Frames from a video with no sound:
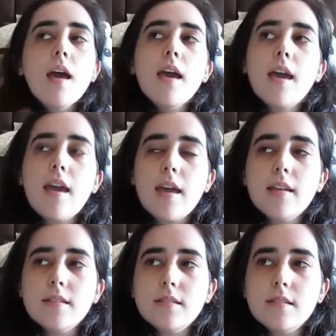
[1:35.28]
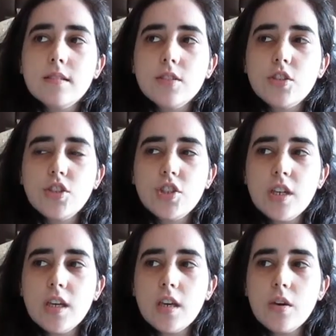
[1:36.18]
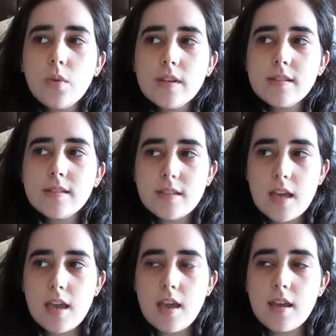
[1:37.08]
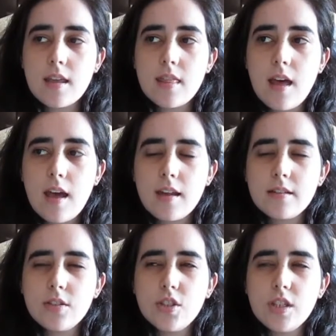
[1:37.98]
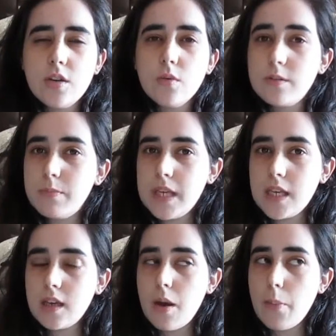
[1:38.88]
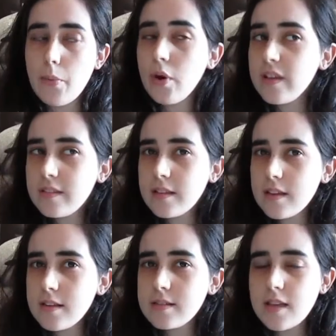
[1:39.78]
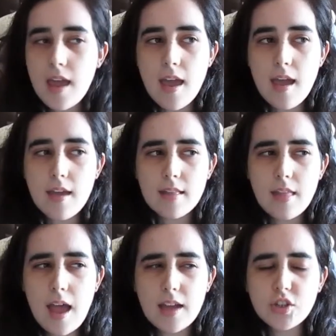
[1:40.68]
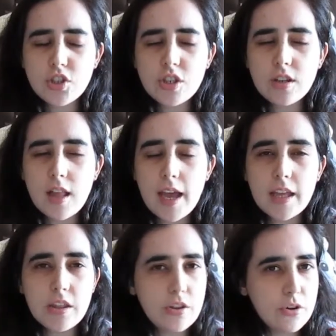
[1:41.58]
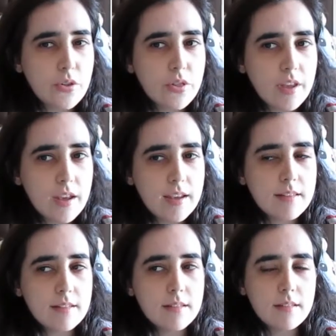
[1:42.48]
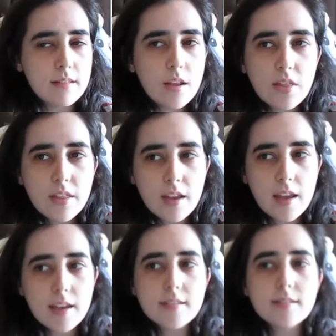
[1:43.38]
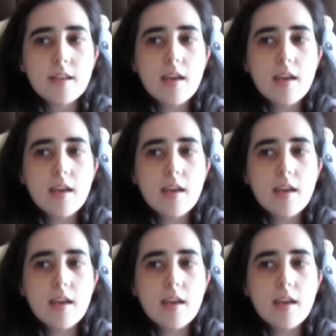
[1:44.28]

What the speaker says: And she was saying that she was being poisoned and that she could hear things and see things.